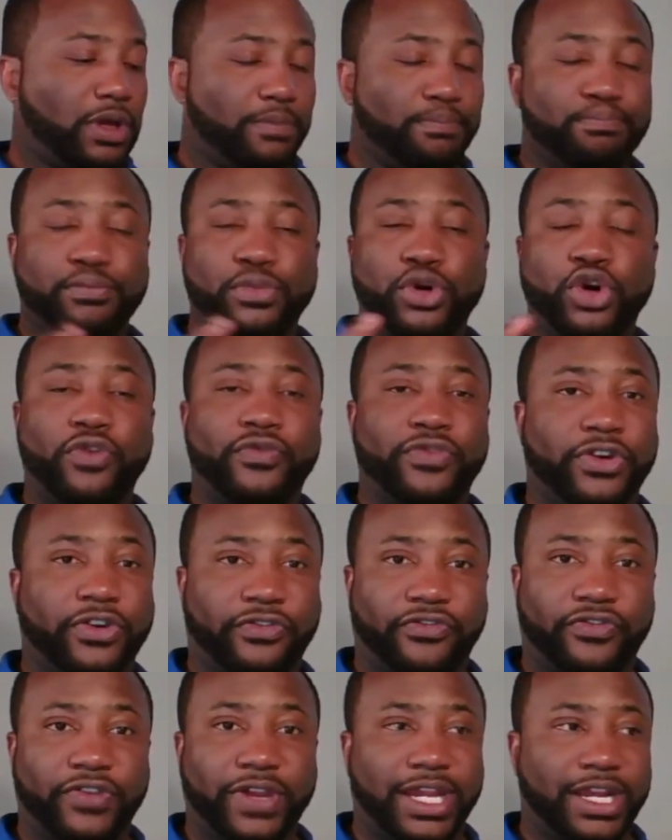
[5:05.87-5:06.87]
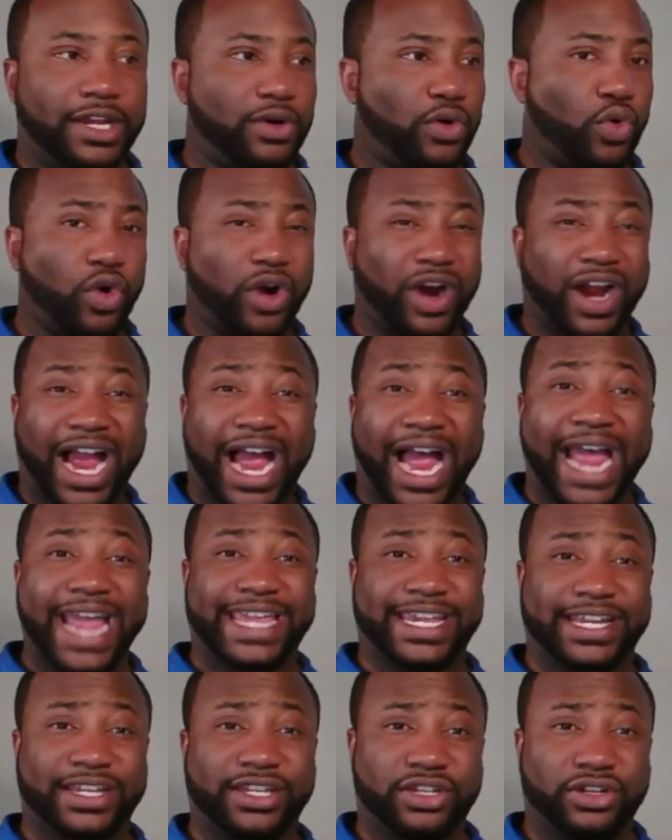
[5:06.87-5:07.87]
move your feet, or I
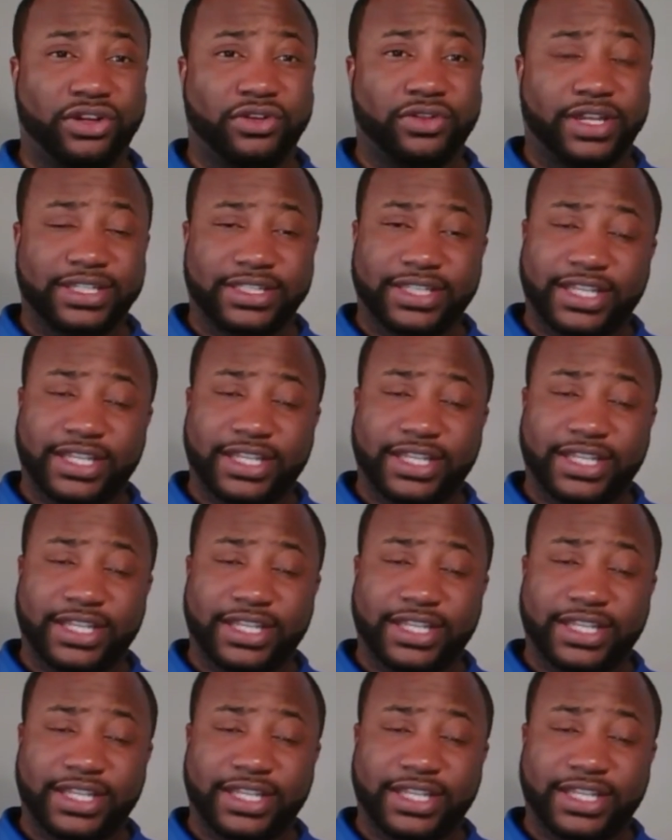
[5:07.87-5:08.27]
can do this.